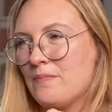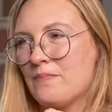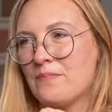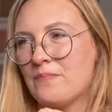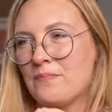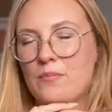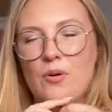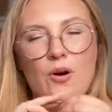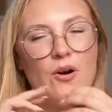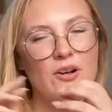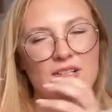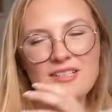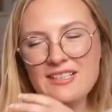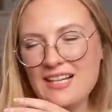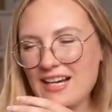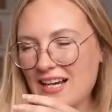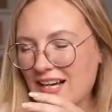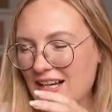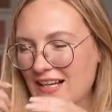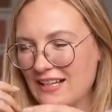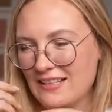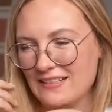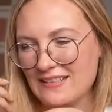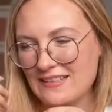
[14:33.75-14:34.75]

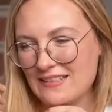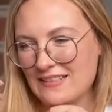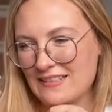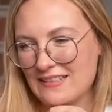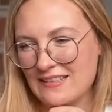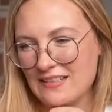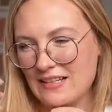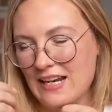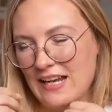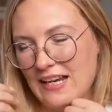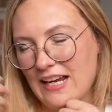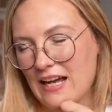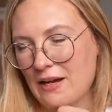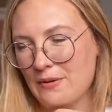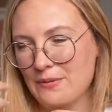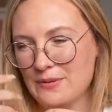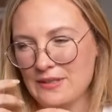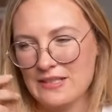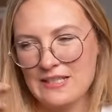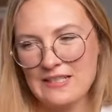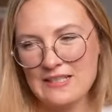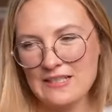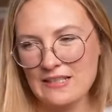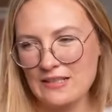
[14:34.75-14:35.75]
podcast like i
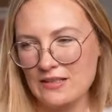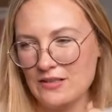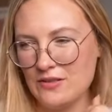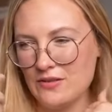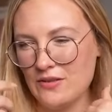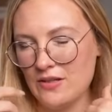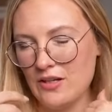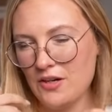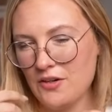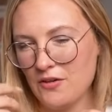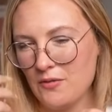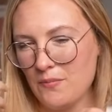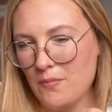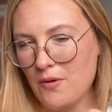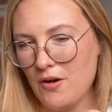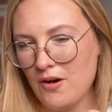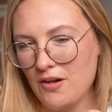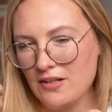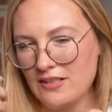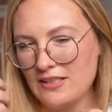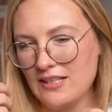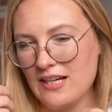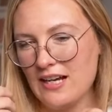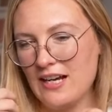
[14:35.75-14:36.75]
was listening to a lot of
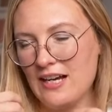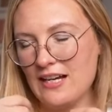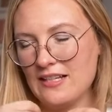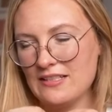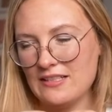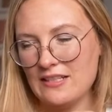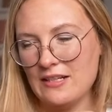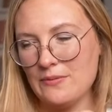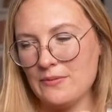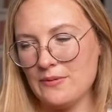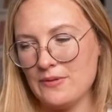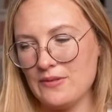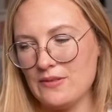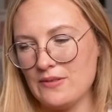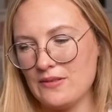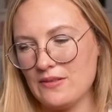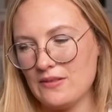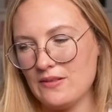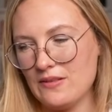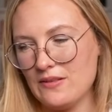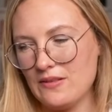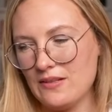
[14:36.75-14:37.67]
podcasts and i was